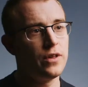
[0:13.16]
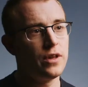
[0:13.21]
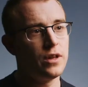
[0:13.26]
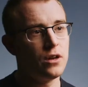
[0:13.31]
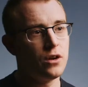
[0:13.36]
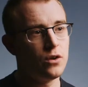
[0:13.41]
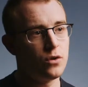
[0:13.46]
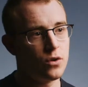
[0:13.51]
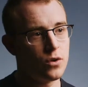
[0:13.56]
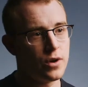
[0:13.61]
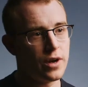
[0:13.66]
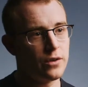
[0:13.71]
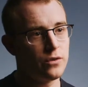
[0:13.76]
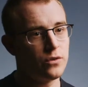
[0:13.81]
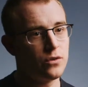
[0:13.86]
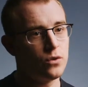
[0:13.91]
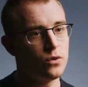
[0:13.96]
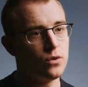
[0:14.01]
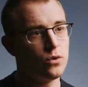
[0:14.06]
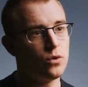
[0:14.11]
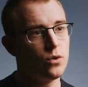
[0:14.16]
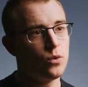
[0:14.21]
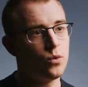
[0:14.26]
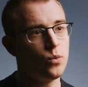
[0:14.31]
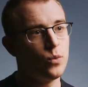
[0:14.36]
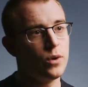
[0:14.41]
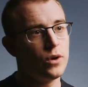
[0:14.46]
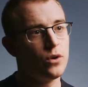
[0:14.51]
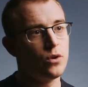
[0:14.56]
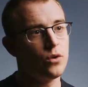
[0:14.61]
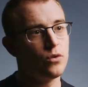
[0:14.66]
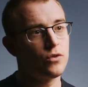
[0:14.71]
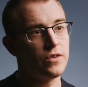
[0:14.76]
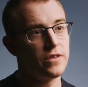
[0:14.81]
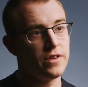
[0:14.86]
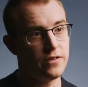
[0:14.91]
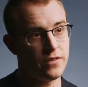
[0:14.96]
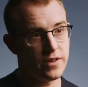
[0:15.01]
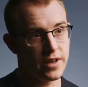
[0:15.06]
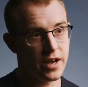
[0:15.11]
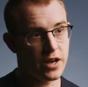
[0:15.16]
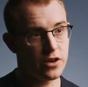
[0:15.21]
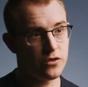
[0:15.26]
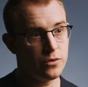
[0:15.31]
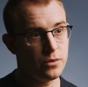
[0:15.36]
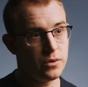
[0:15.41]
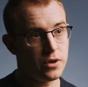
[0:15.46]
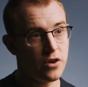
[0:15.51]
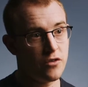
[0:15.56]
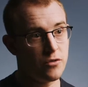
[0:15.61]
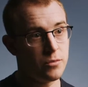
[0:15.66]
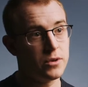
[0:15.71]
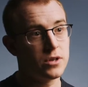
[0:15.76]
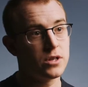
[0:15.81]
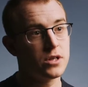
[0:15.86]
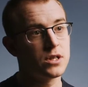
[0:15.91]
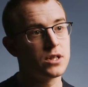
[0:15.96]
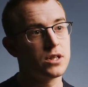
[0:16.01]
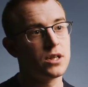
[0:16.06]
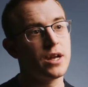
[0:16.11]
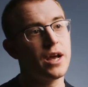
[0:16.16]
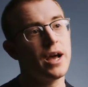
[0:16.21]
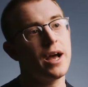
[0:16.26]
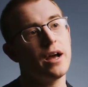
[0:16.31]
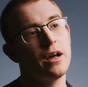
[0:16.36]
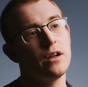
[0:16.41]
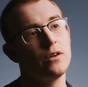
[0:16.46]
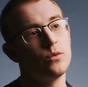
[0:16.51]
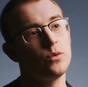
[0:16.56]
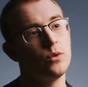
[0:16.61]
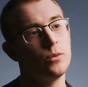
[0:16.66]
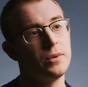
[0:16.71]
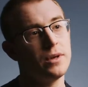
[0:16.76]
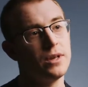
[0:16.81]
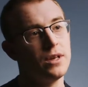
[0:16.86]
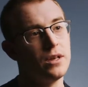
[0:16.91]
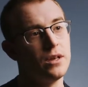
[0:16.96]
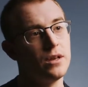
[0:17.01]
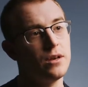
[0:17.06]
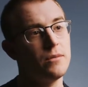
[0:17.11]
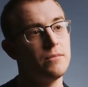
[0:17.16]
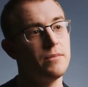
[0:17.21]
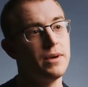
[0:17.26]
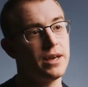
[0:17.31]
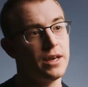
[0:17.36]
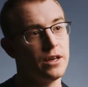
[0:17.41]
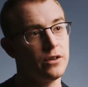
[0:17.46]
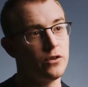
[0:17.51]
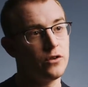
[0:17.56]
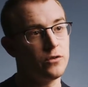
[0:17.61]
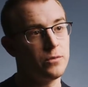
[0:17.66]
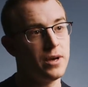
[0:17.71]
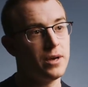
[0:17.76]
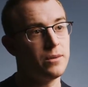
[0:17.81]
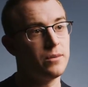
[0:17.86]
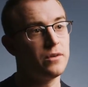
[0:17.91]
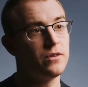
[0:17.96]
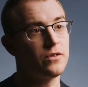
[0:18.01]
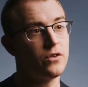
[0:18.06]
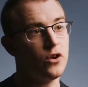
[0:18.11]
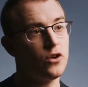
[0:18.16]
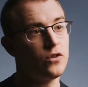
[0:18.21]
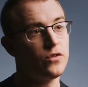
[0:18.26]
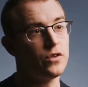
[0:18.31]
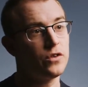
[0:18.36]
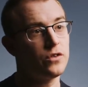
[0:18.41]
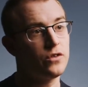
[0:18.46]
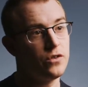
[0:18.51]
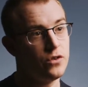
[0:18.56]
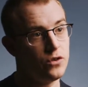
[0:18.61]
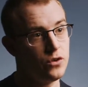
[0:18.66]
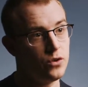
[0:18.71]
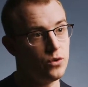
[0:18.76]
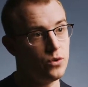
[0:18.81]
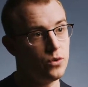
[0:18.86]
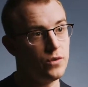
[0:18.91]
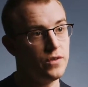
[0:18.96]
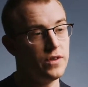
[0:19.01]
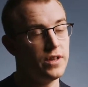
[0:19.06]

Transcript: The local council will receive the cash from the government and will be making those payments over to